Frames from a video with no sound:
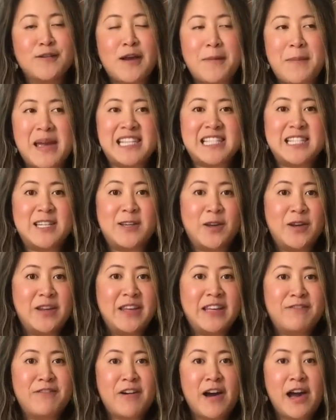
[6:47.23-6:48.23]
I basically
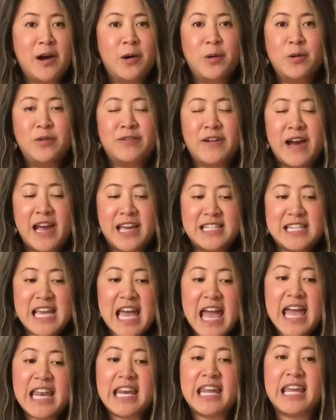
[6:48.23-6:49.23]
couldn't find
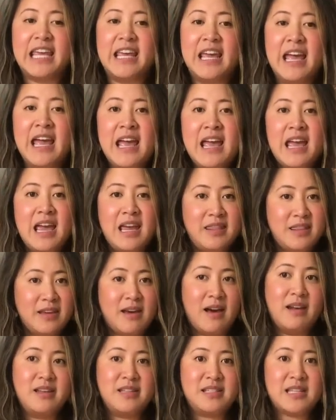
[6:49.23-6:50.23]
any in the
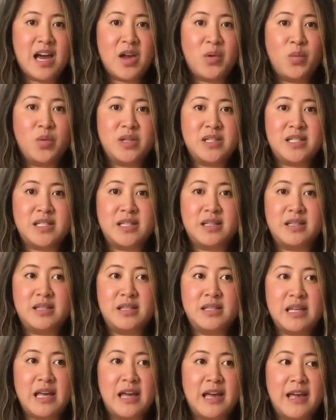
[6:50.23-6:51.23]
colours that I wanted,
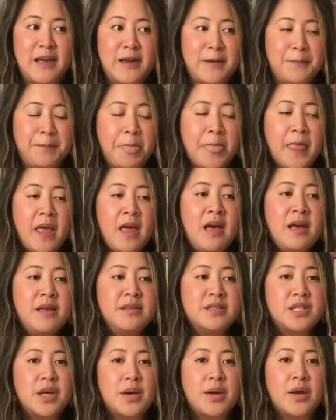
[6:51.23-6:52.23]

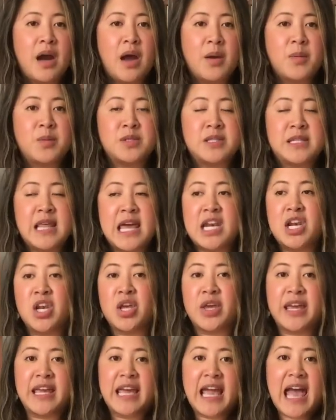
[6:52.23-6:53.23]
so I was then
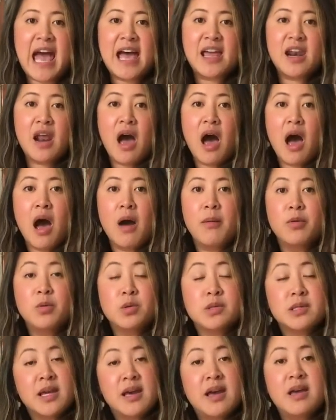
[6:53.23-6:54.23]
looking at
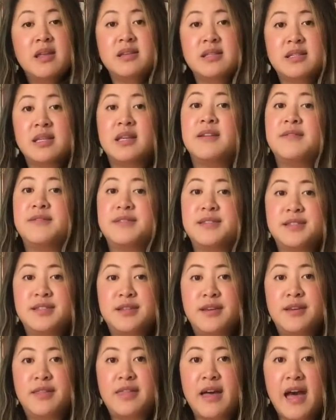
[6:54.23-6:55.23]
alternatives
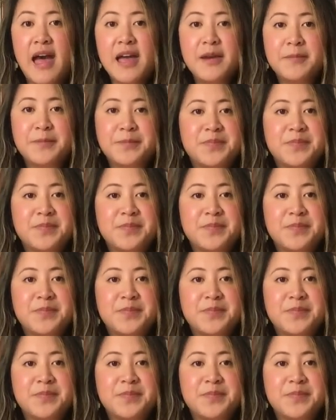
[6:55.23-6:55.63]
to that.